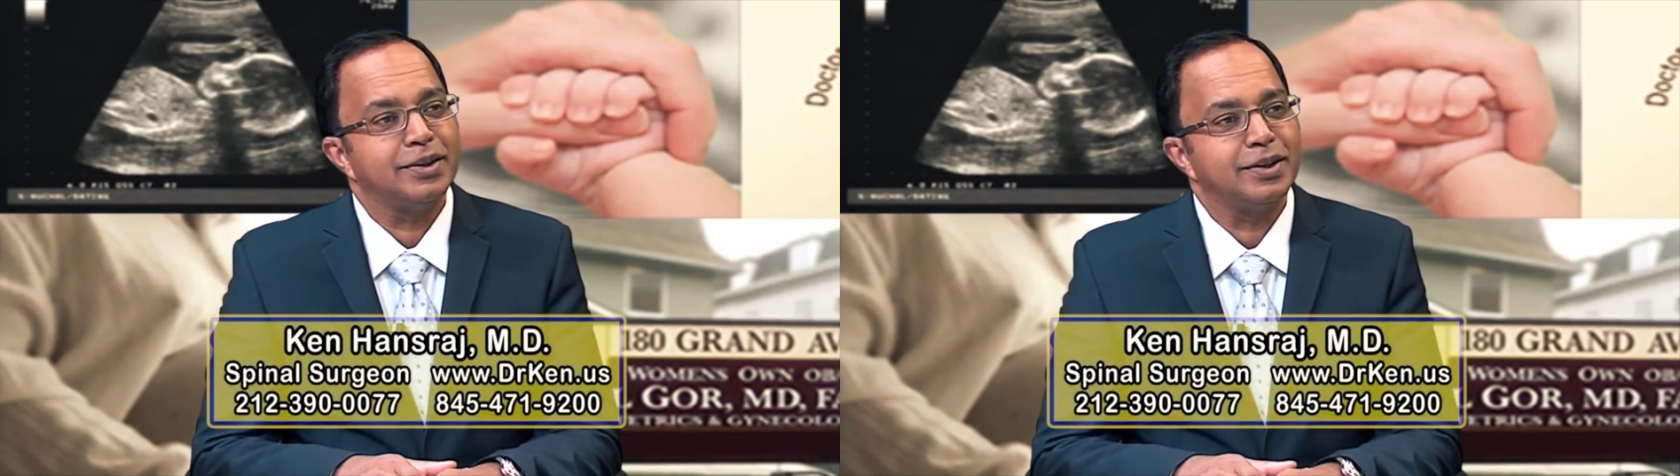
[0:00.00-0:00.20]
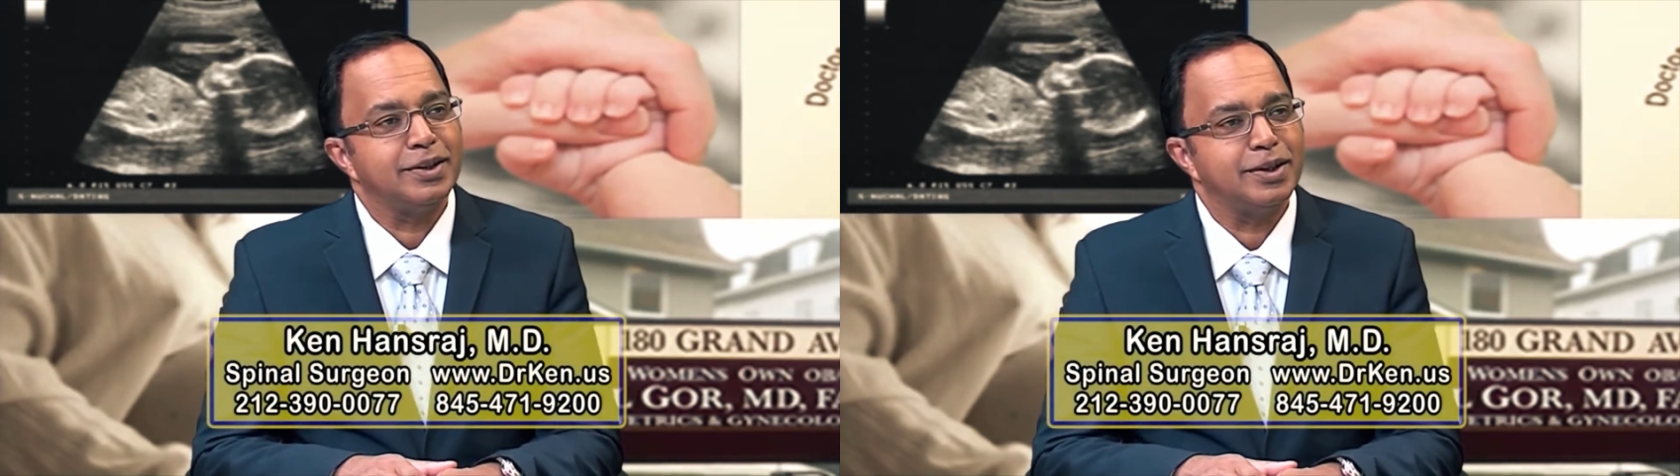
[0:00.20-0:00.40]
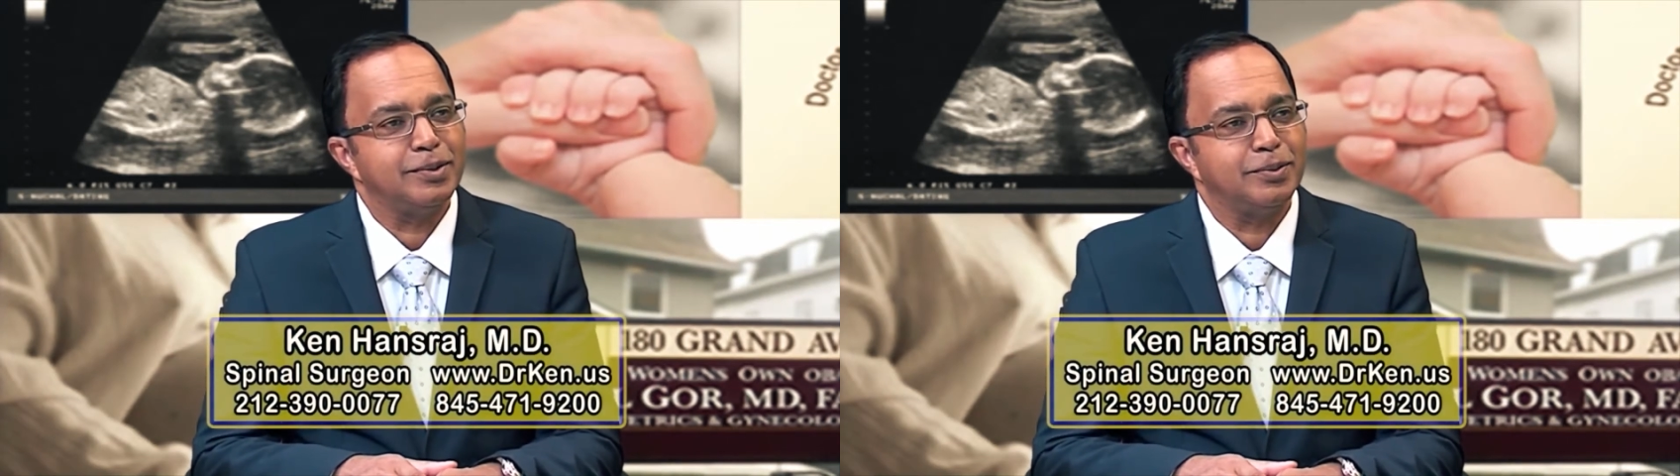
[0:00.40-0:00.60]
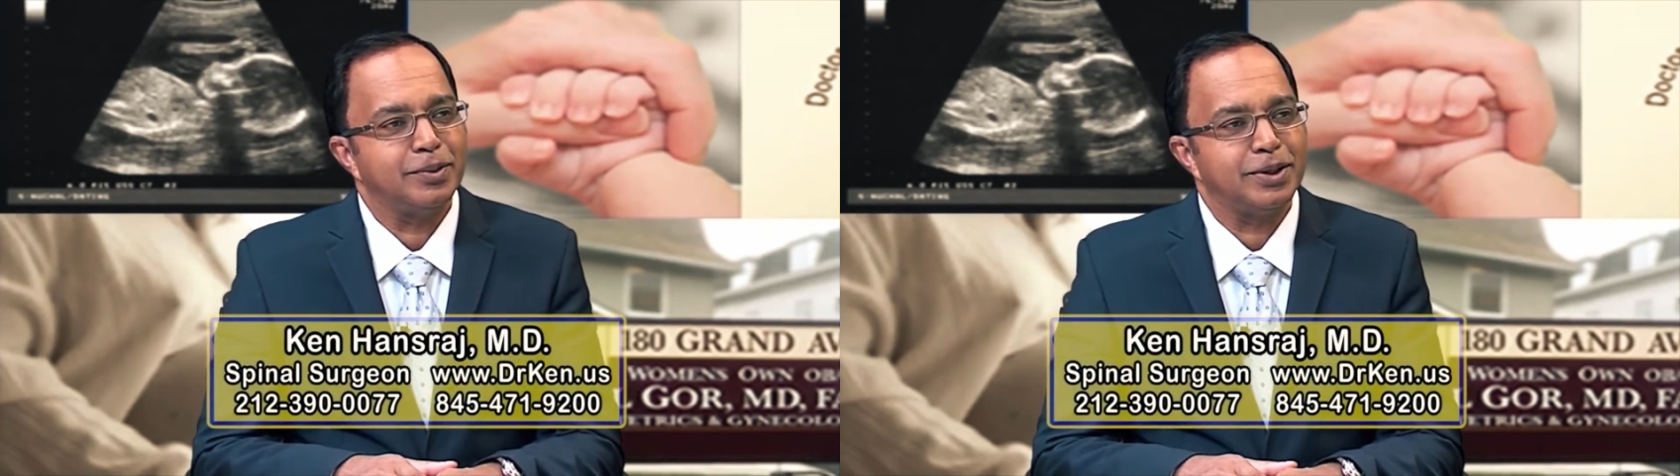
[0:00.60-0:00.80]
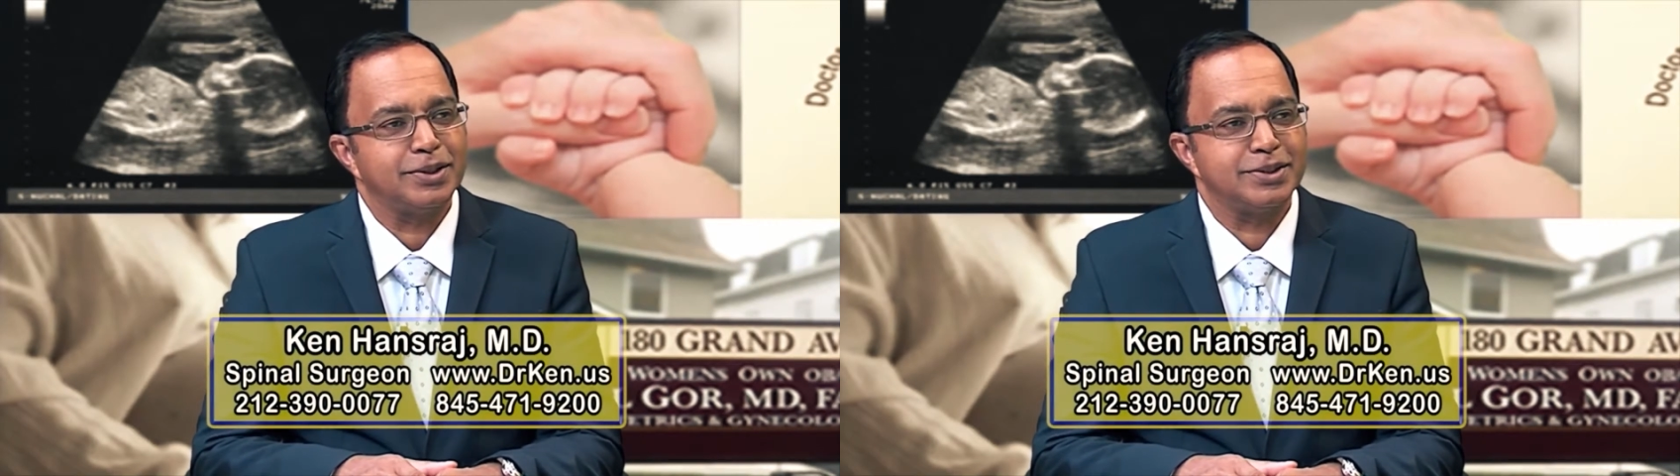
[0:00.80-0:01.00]
And he
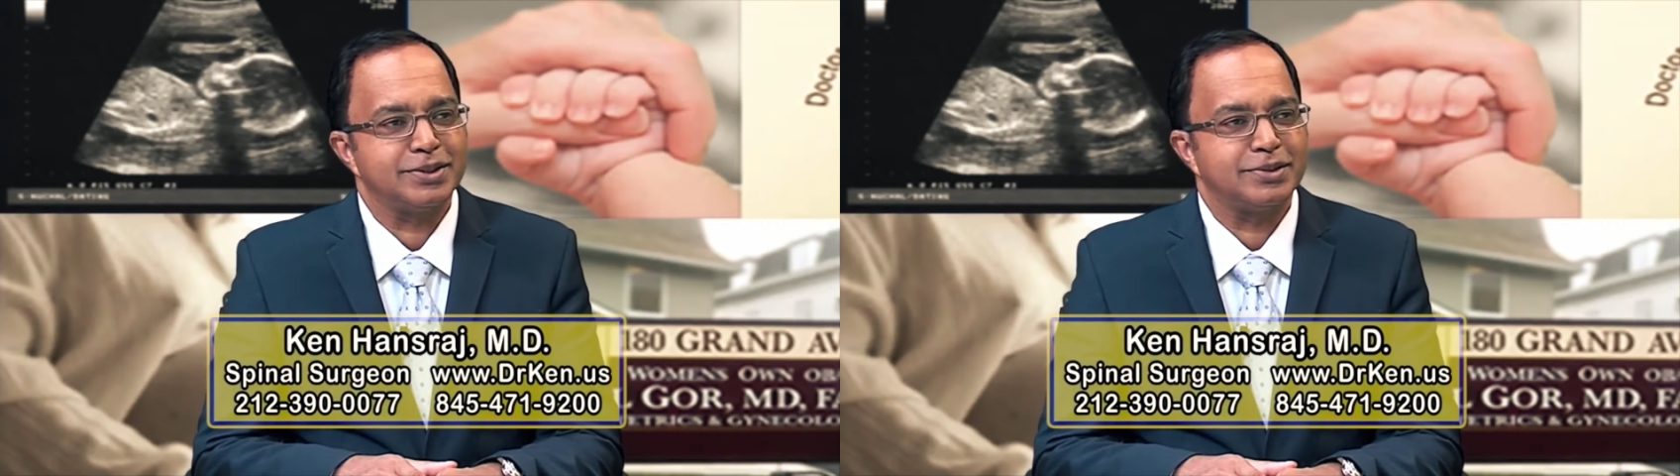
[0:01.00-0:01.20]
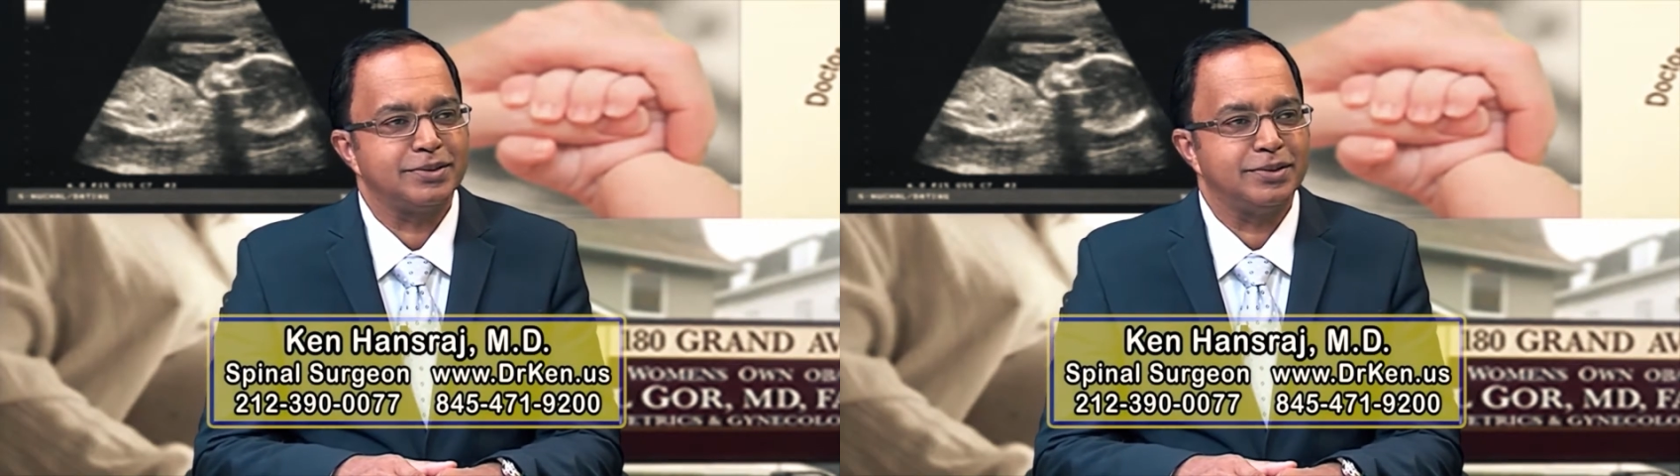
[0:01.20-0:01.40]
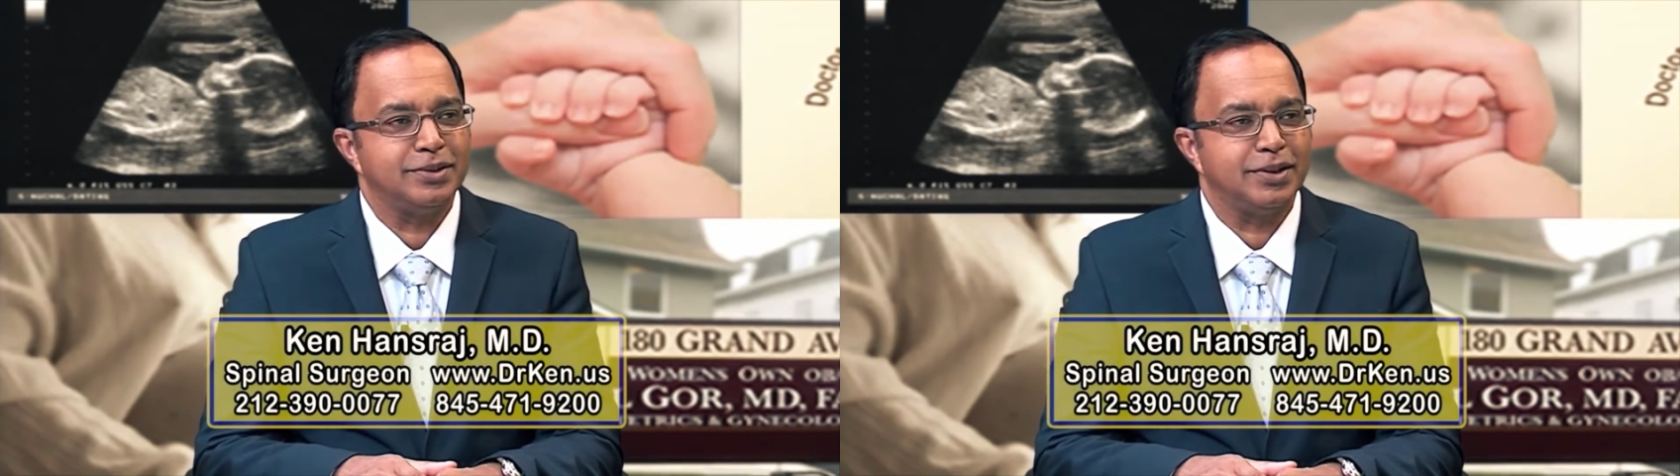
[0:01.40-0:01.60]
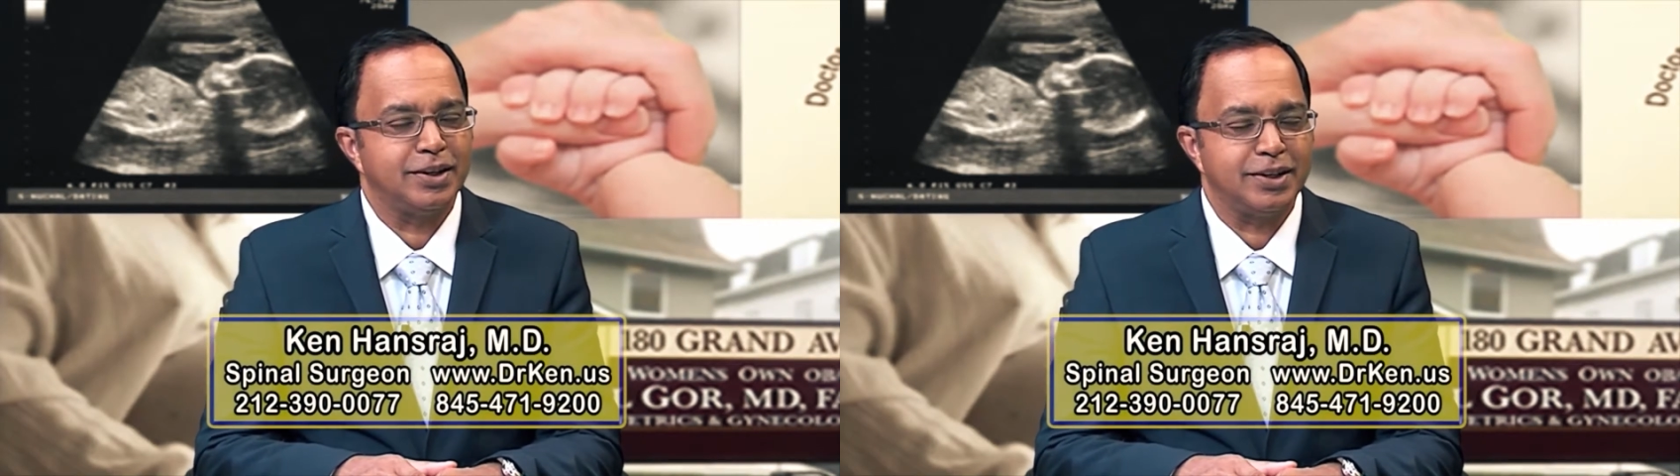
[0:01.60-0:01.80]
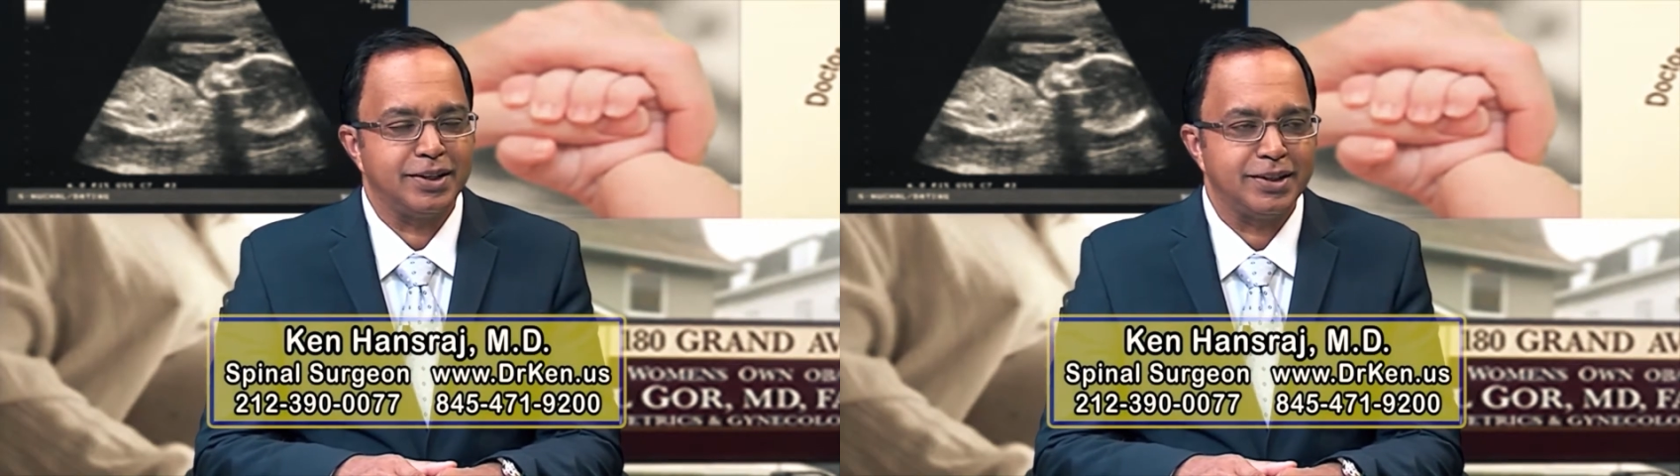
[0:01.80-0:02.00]

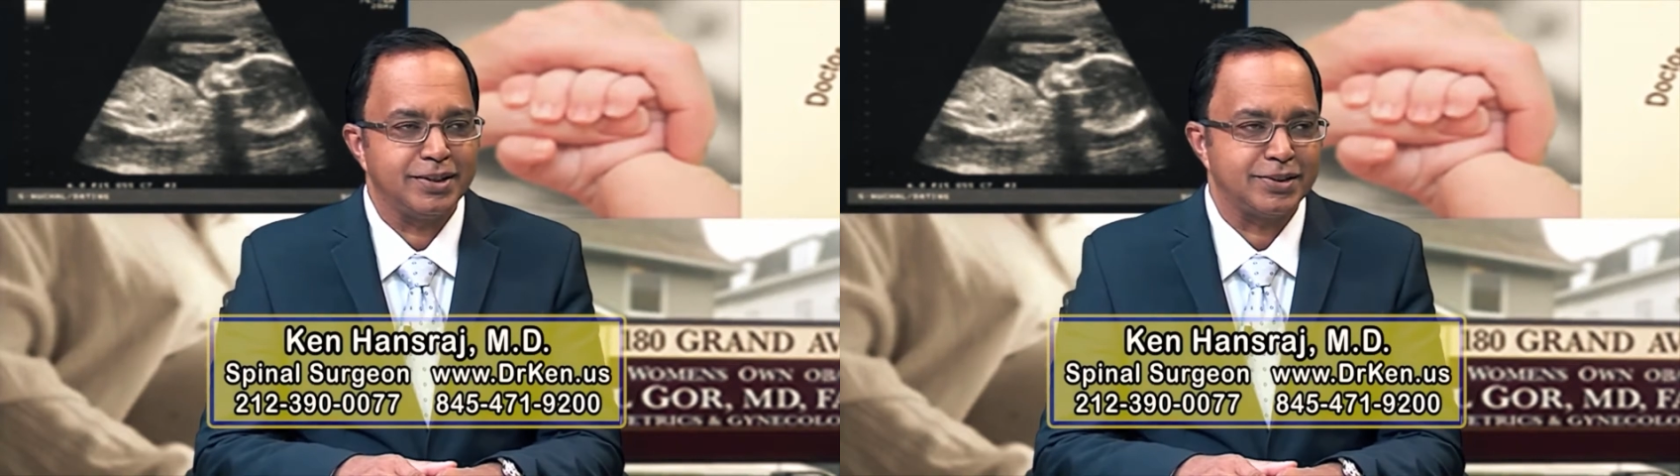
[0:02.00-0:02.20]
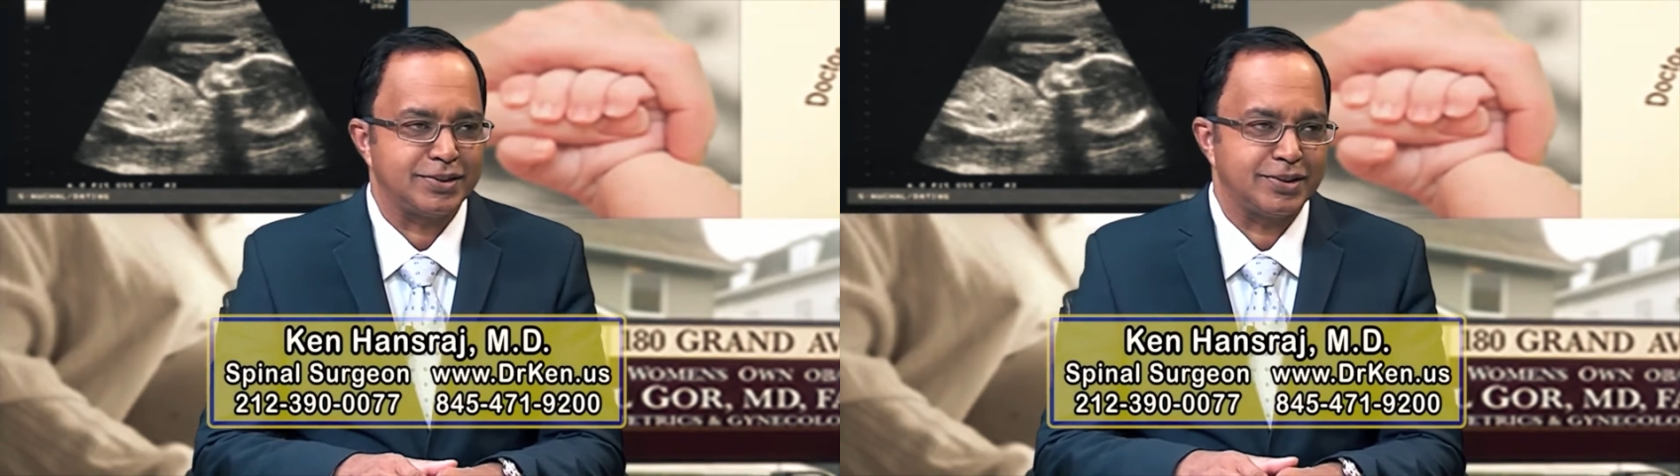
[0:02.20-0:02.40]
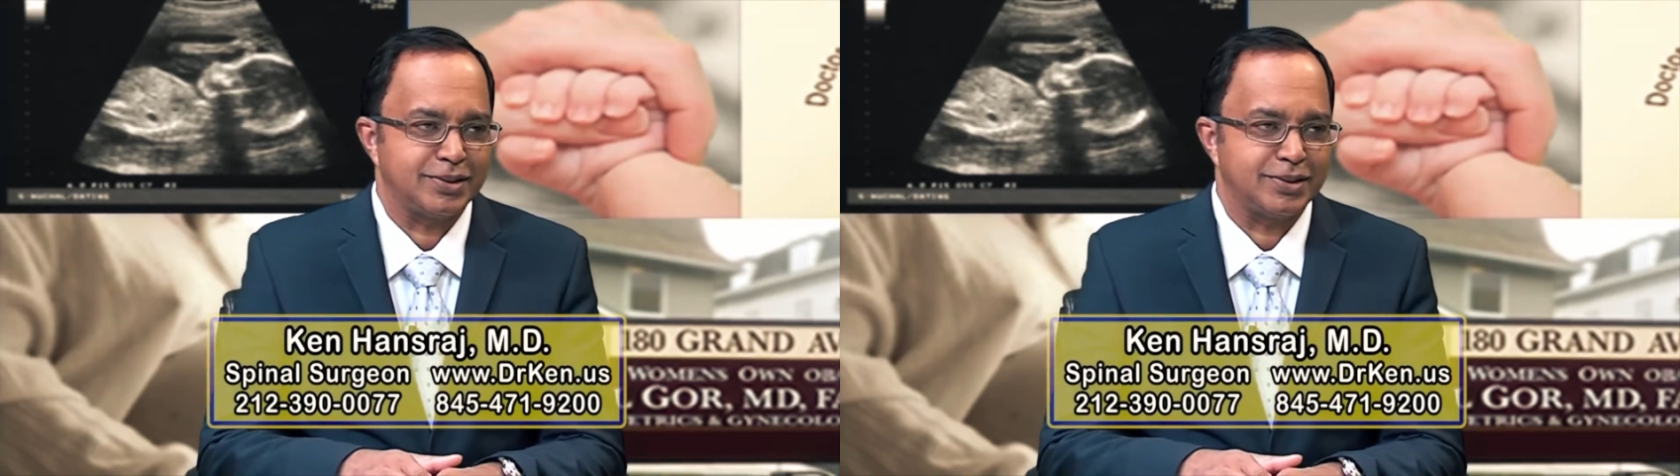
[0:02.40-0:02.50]
is